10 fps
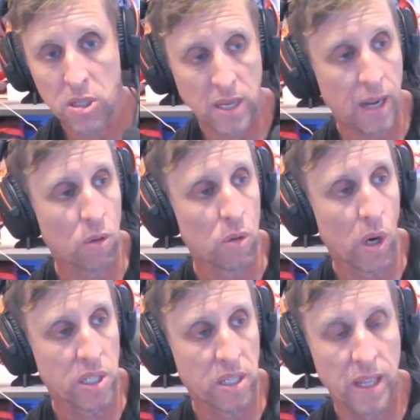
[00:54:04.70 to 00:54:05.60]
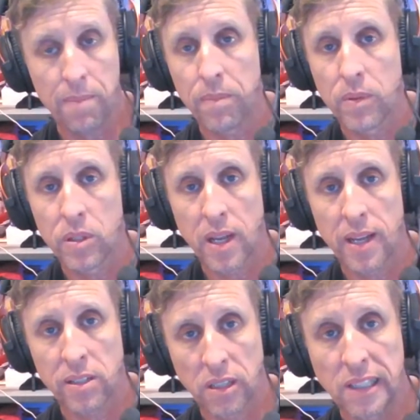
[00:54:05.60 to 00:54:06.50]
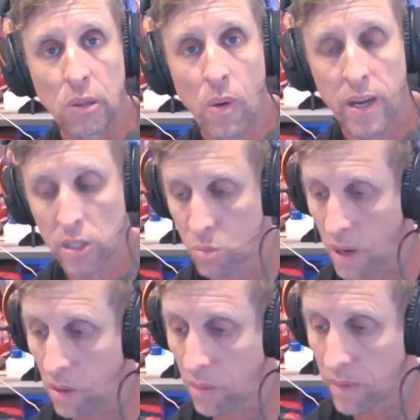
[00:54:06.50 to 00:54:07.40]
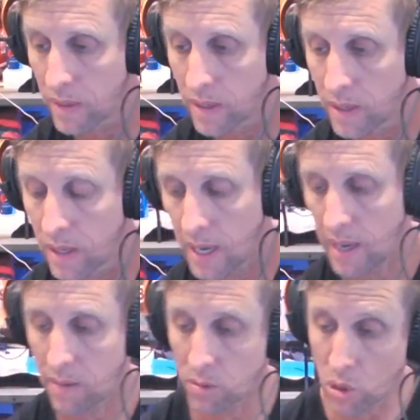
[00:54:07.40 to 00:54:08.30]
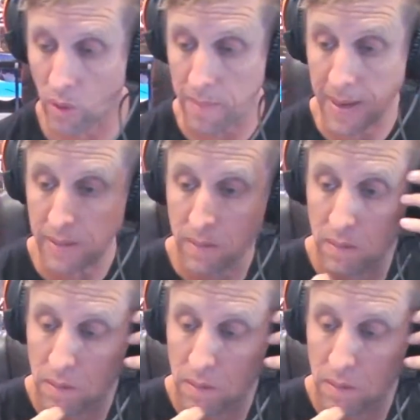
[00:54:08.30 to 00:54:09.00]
and say good night to them and to little one as well. Sorry, mate.